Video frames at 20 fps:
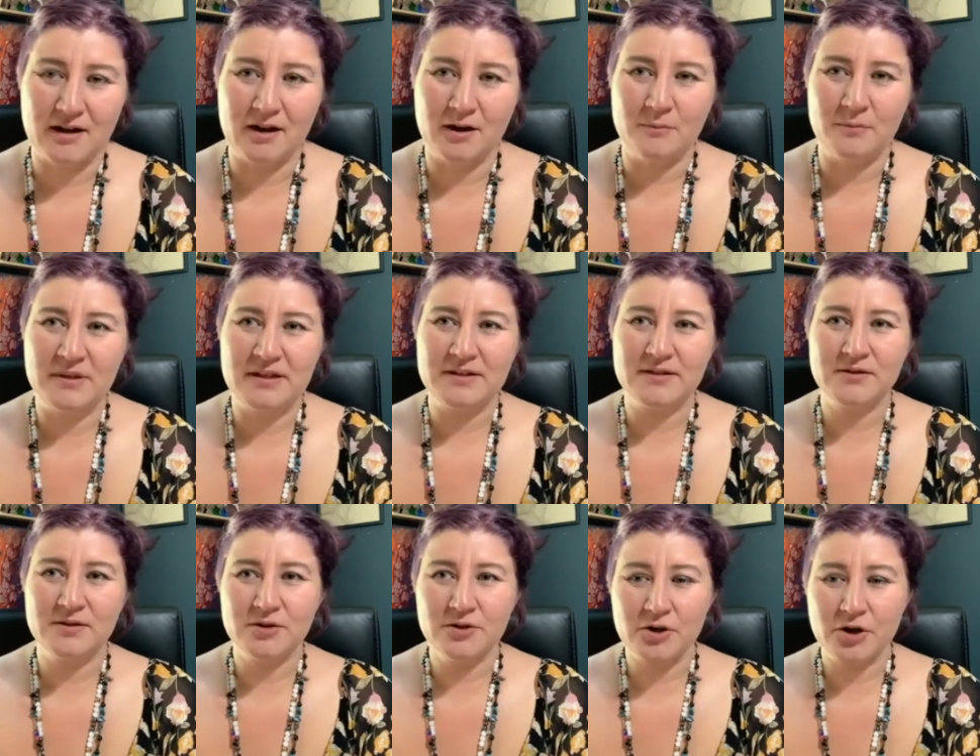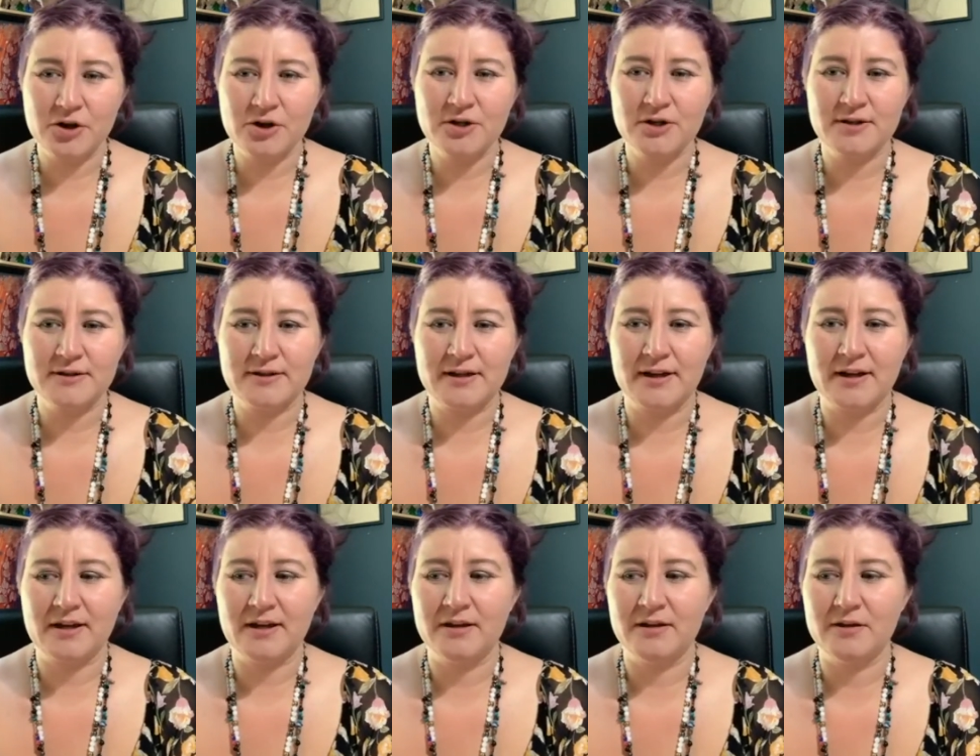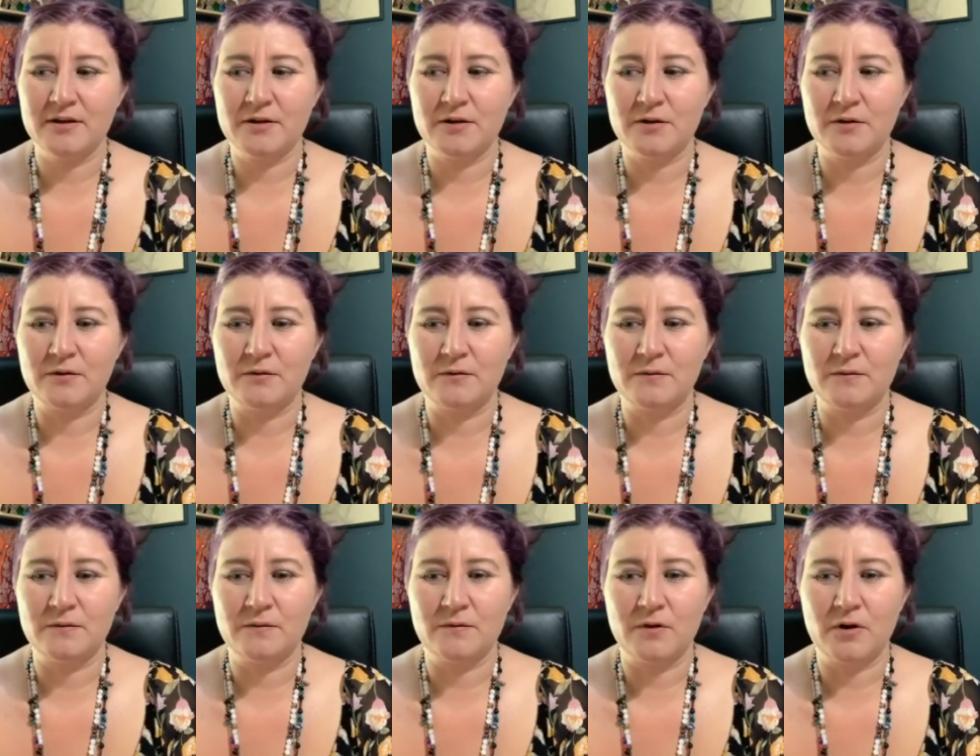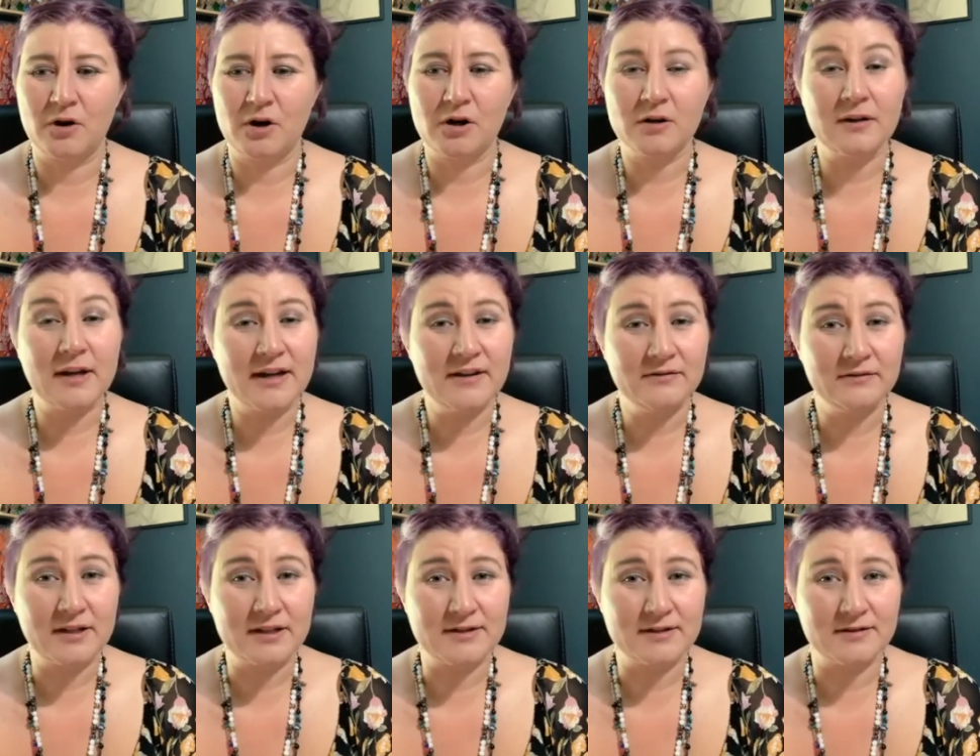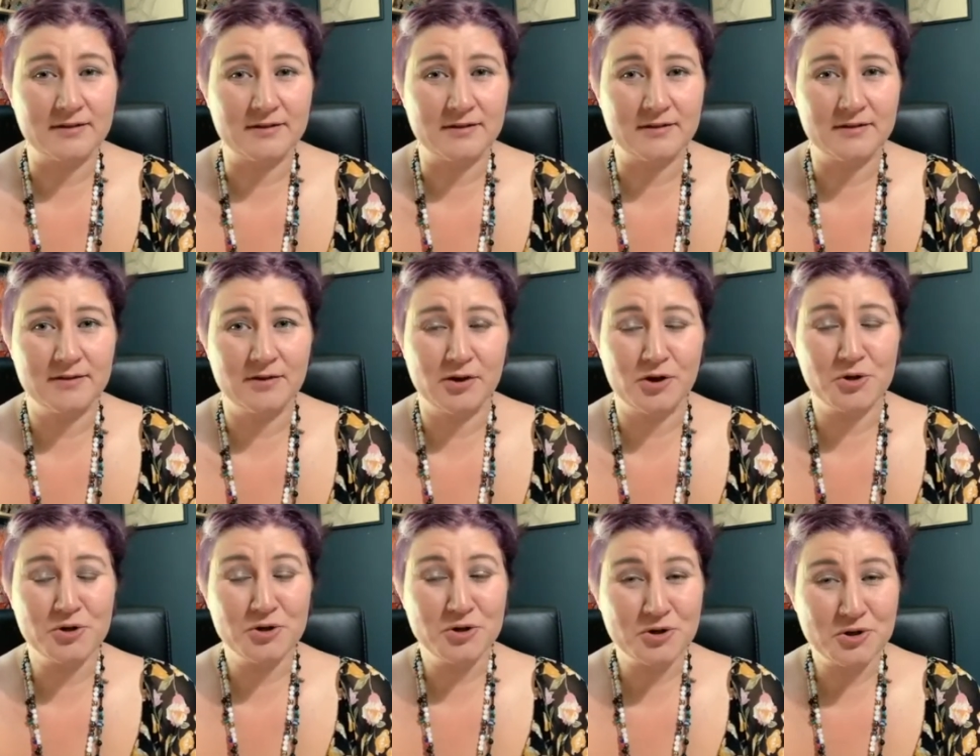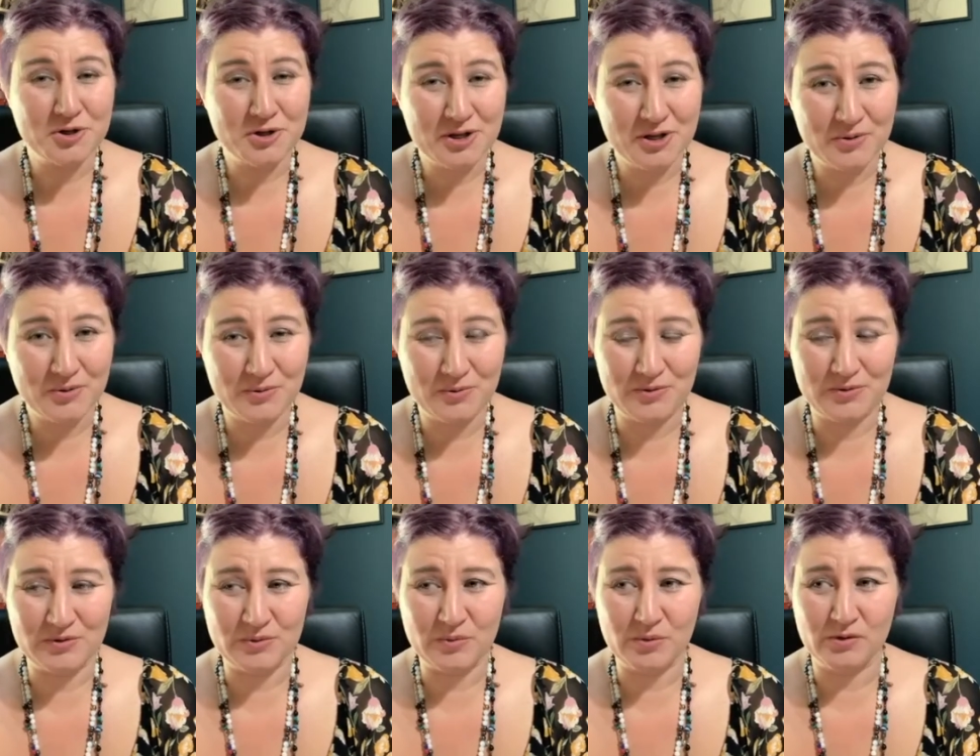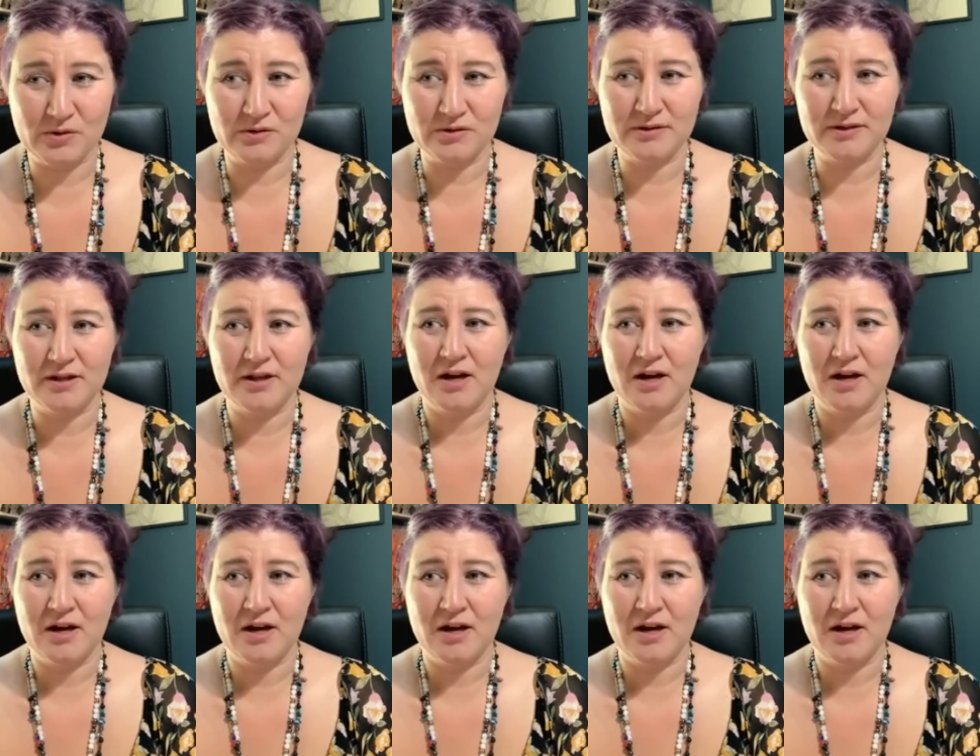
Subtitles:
It's the darker side of our life lessons, our journey through this world.